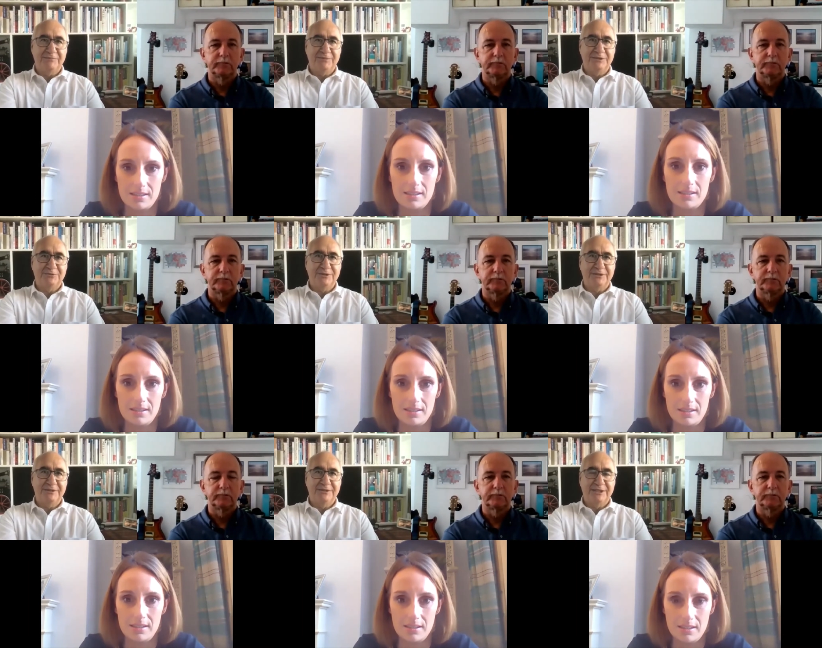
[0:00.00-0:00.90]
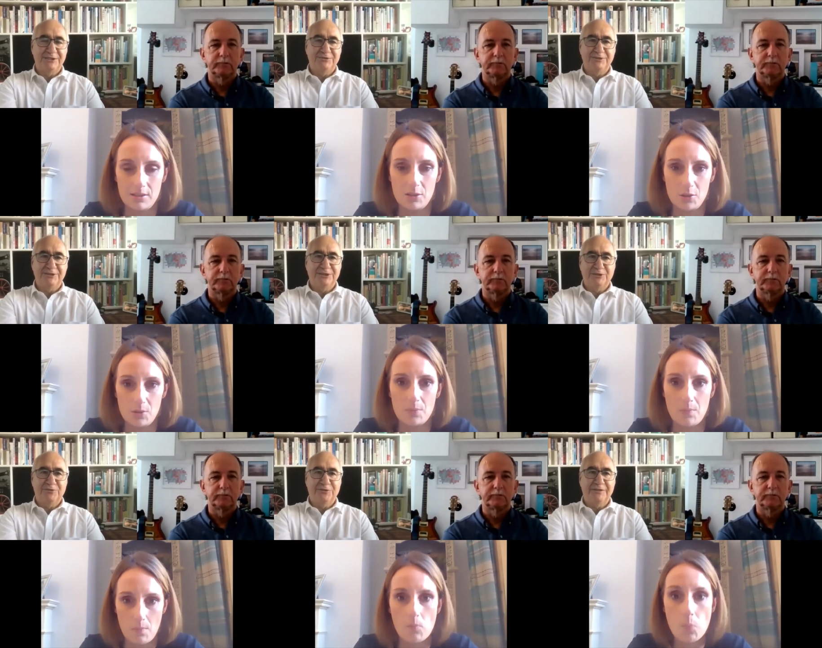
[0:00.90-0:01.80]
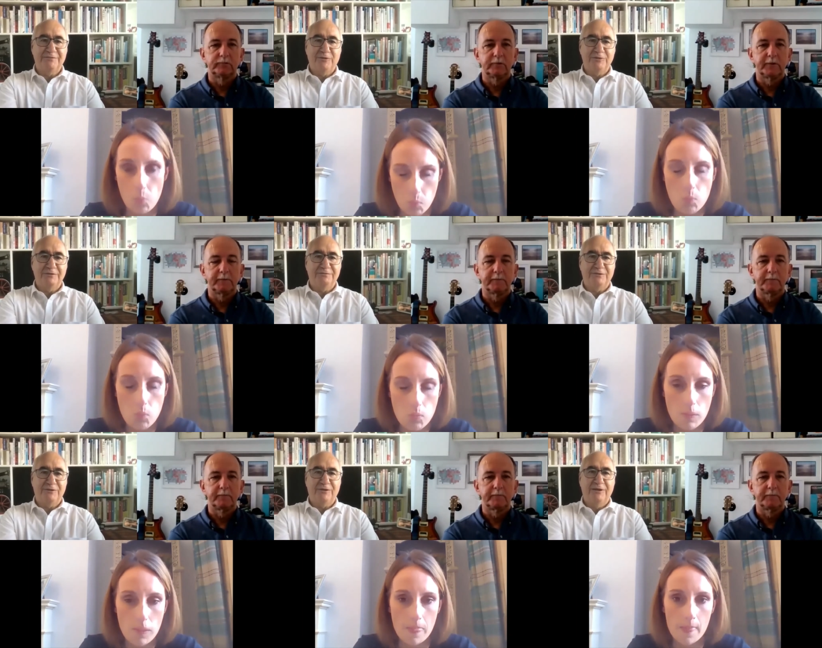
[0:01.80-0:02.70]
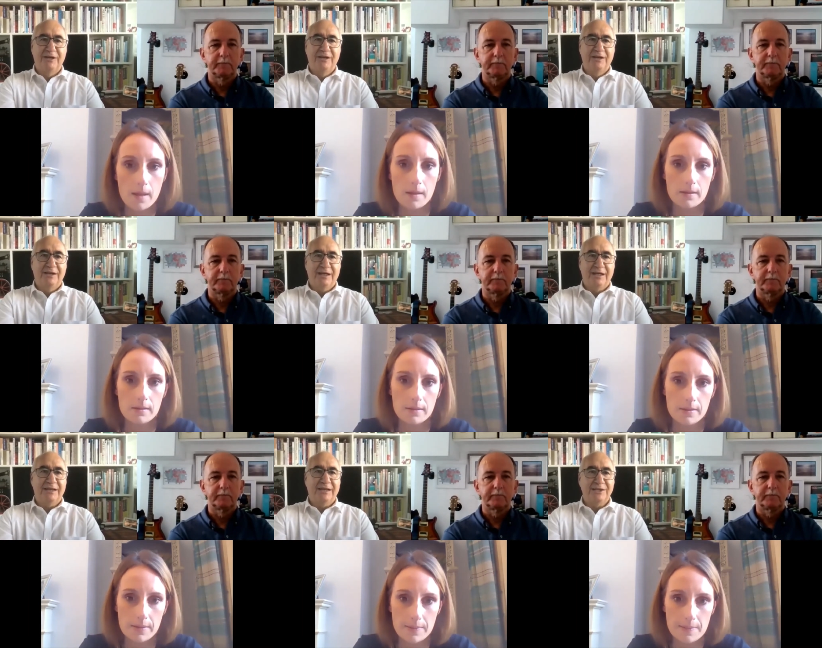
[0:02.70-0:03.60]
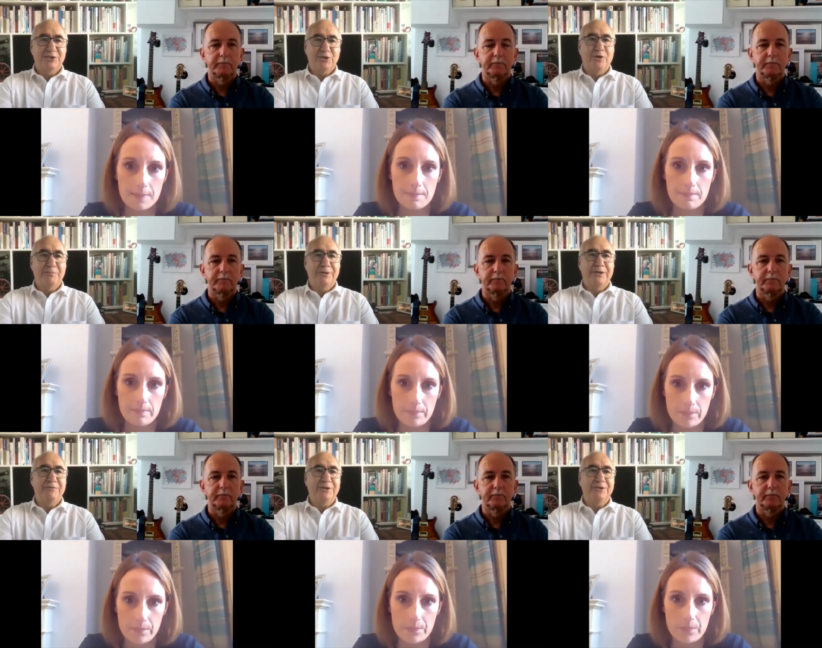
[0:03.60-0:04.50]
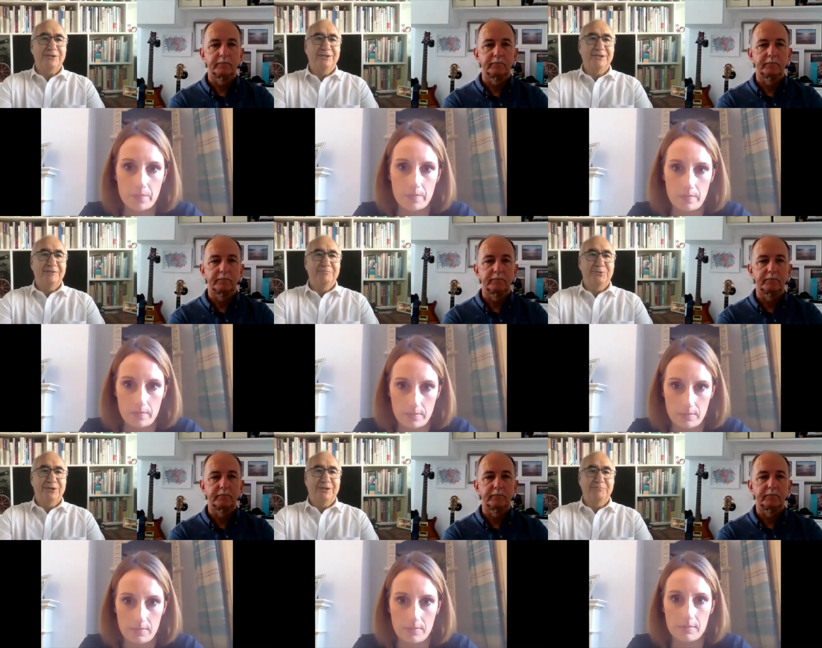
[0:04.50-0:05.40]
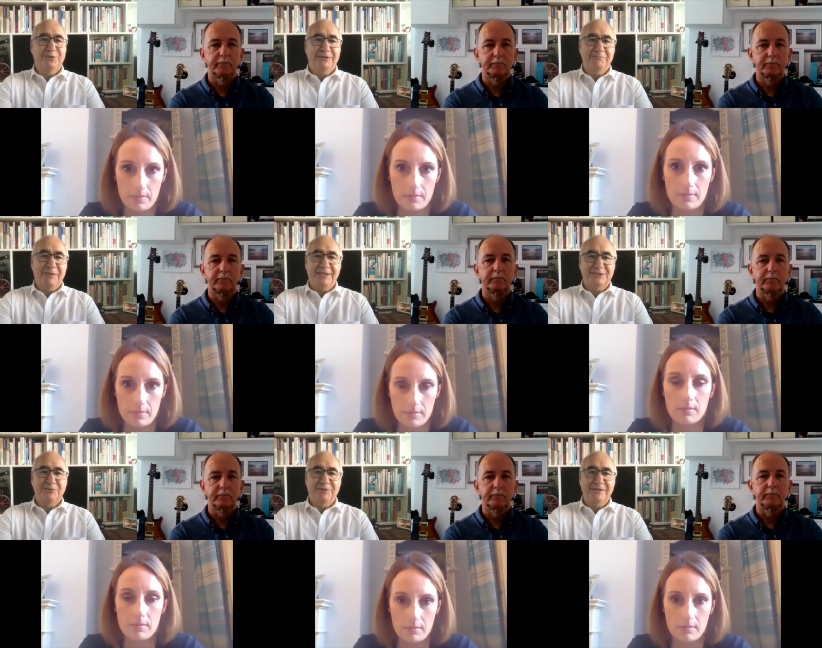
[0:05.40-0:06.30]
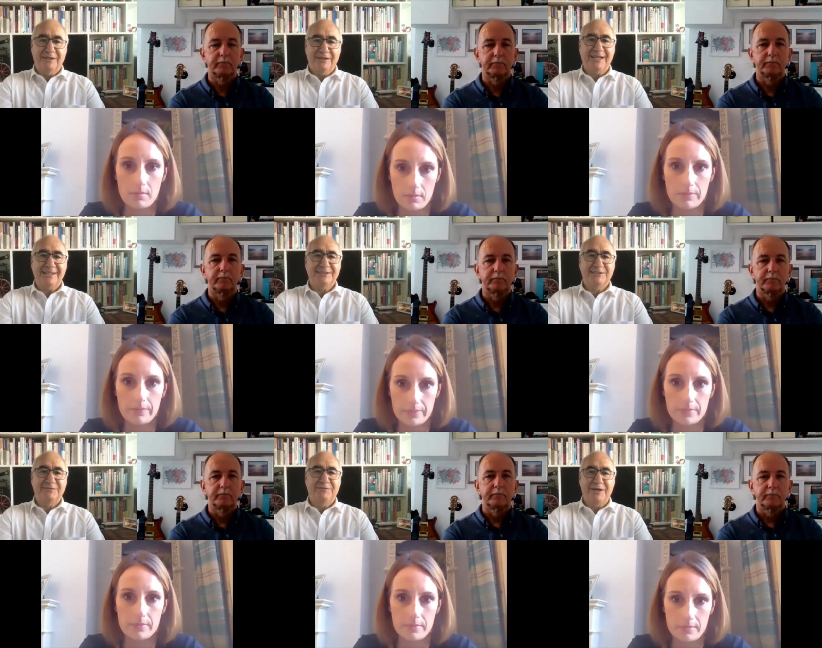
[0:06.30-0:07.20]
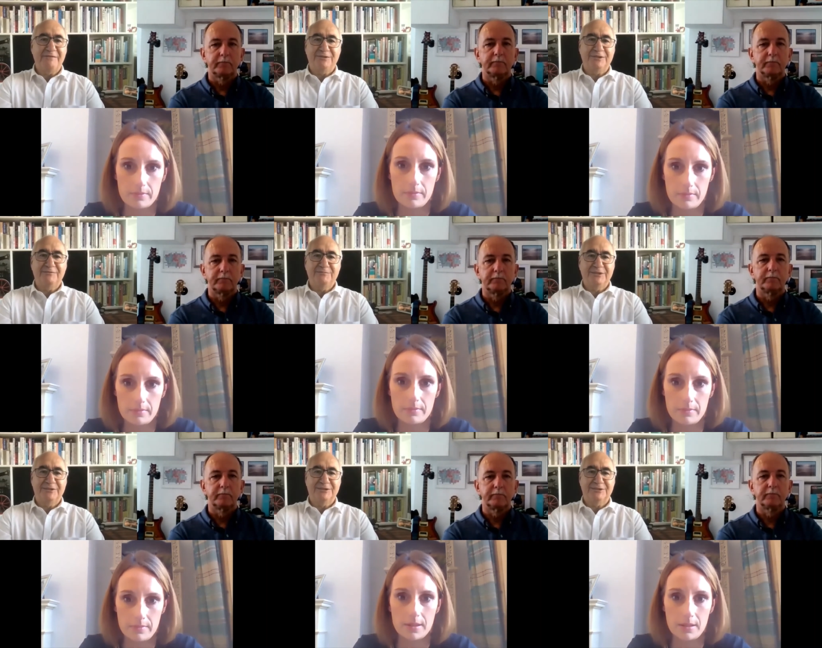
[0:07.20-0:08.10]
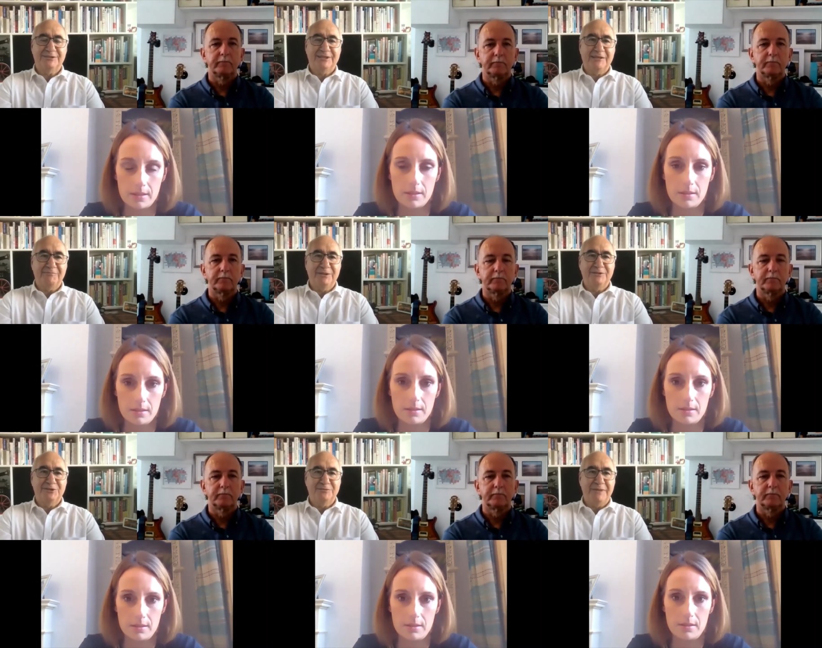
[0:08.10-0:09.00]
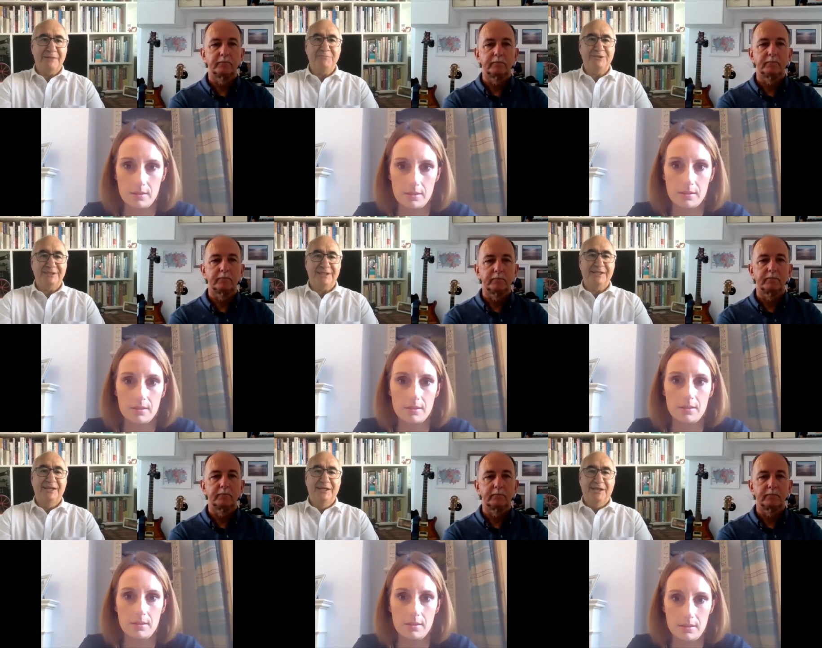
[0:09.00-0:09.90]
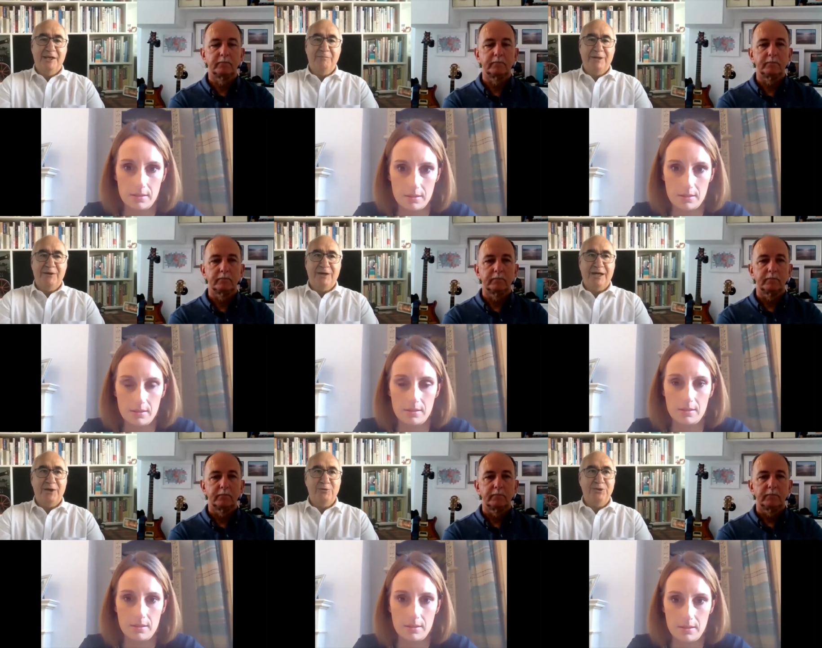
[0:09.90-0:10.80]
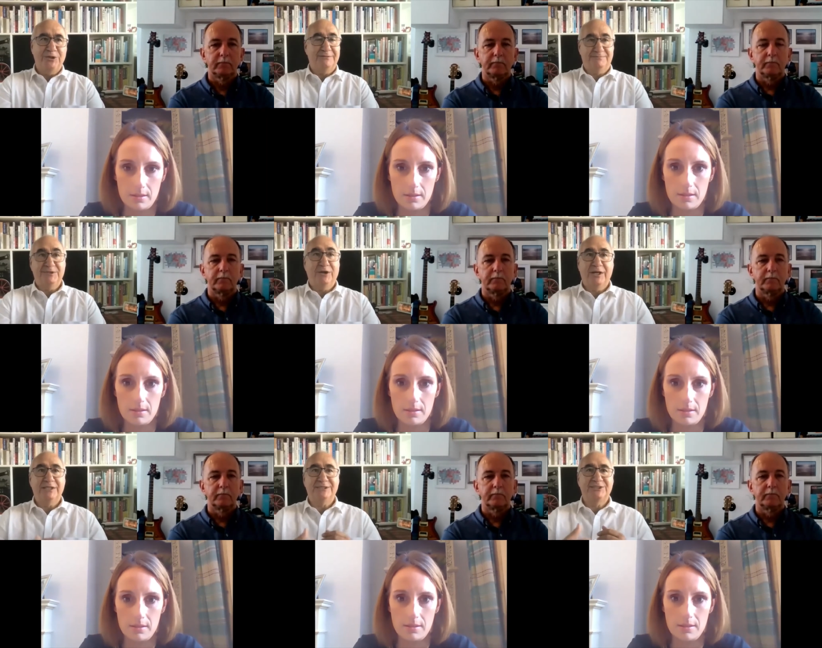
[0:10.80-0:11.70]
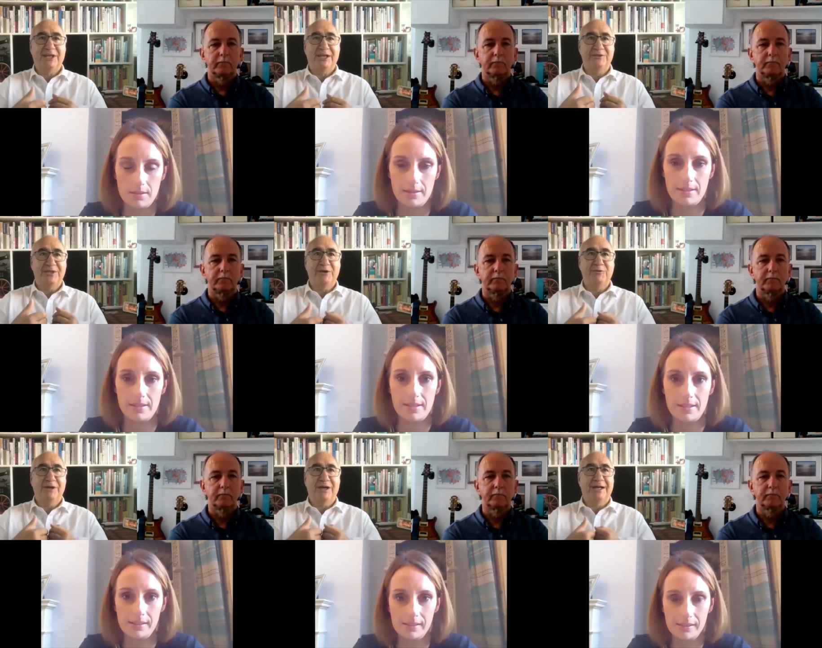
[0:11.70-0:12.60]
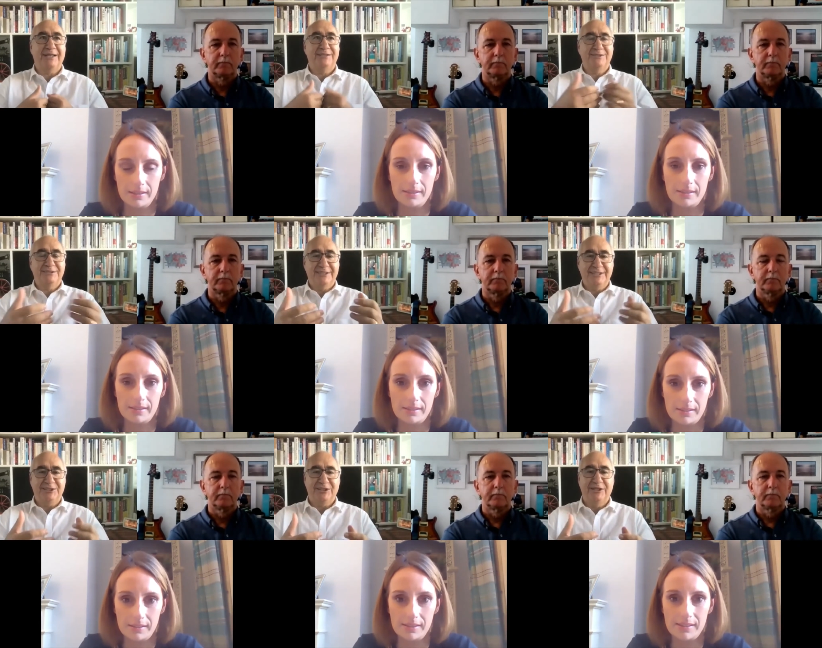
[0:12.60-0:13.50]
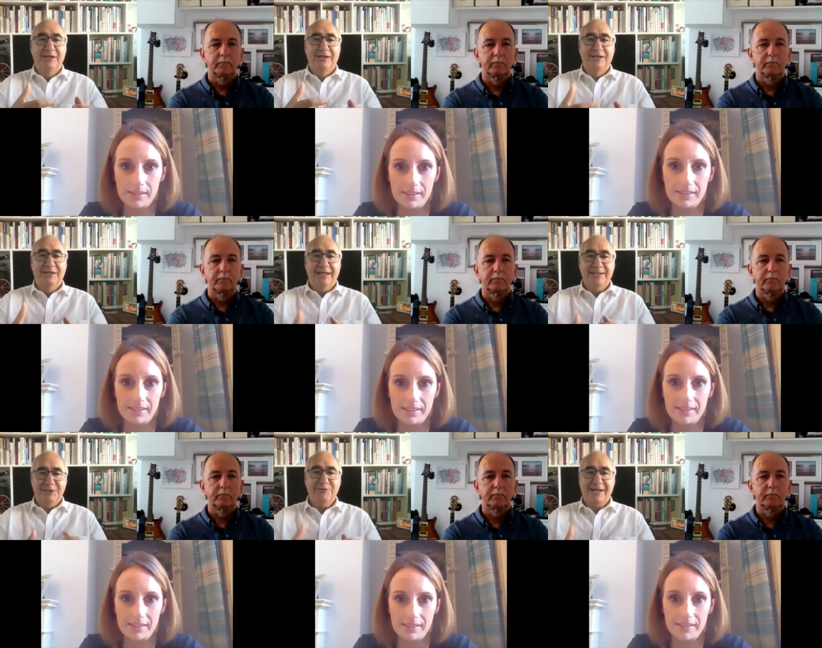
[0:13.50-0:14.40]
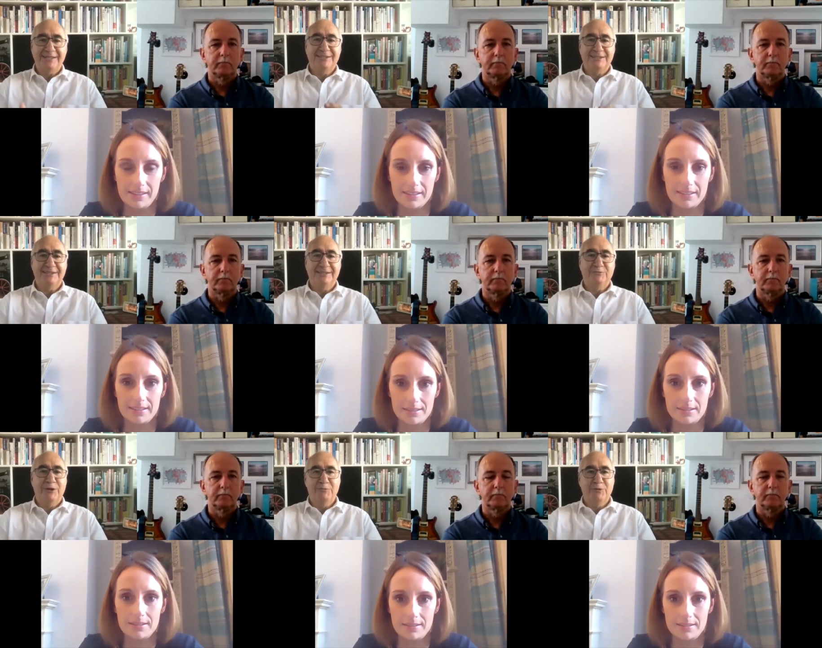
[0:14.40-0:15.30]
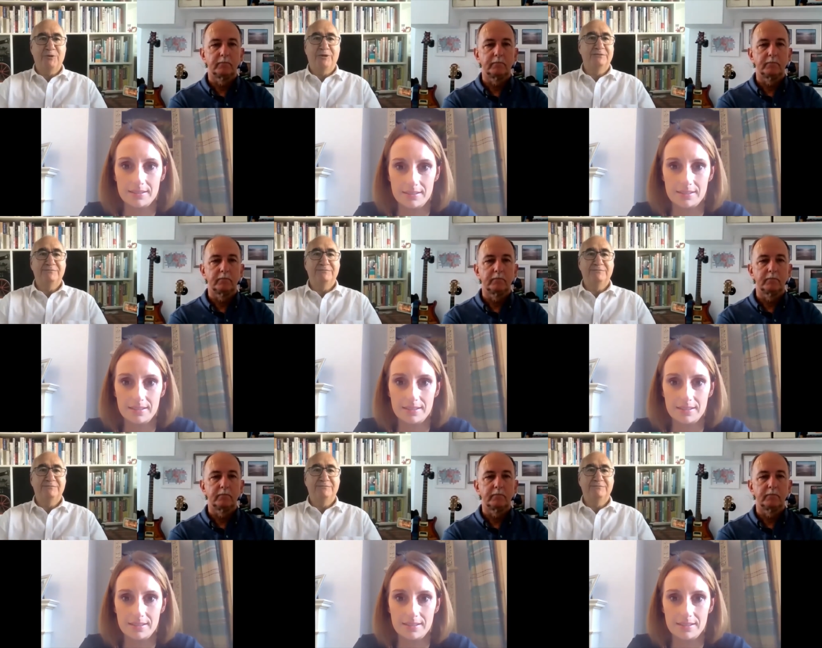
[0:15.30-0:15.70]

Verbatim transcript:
Speaker 1: between the teacher and the children, if only for a, a short period. But but it makes something that lasts forever because it builds some memories in about how you, you know as a child how I and the teacher interacted when we were